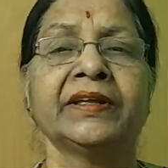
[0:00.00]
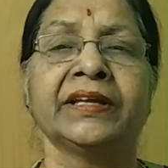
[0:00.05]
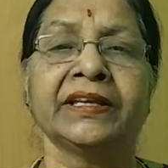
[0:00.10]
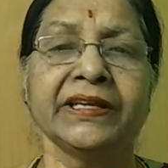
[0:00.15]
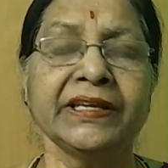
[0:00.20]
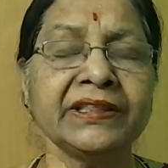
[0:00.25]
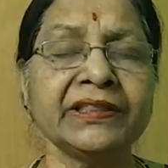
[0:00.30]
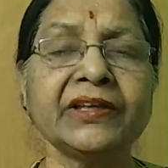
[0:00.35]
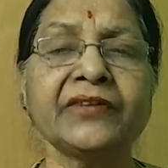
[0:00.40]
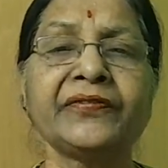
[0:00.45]

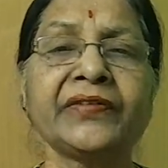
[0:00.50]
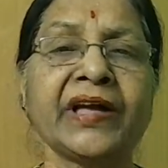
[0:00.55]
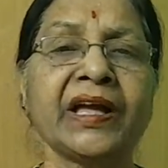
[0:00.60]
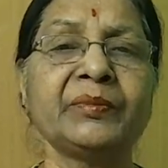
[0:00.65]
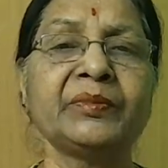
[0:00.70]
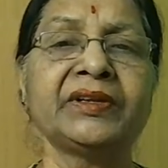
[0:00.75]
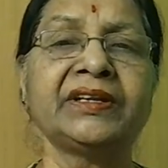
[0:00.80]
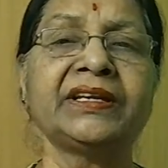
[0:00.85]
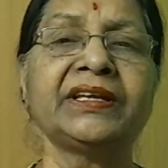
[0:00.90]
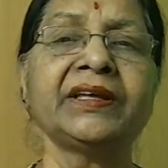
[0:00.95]
In the
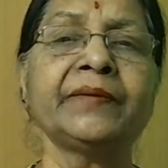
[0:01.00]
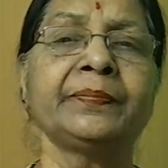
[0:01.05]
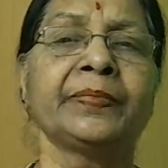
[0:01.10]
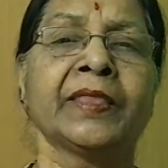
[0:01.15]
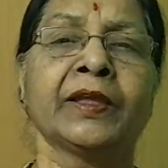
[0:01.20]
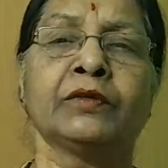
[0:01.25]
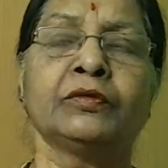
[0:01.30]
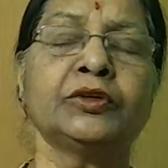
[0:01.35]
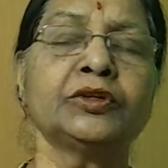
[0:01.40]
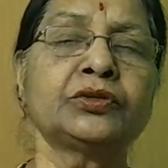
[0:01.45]
family,
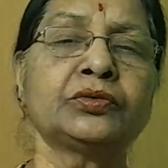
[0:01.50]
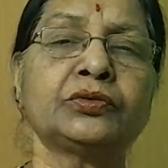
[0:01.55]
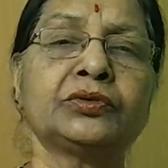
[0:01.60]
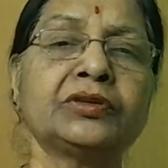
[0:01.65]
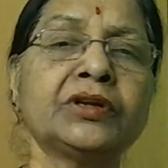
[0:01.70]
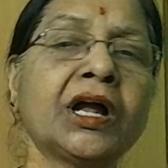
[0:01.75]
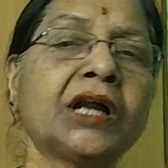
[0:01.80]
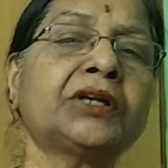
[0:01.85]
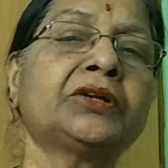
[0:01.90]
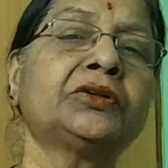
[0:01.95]
we should
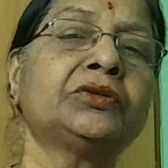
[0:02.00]
not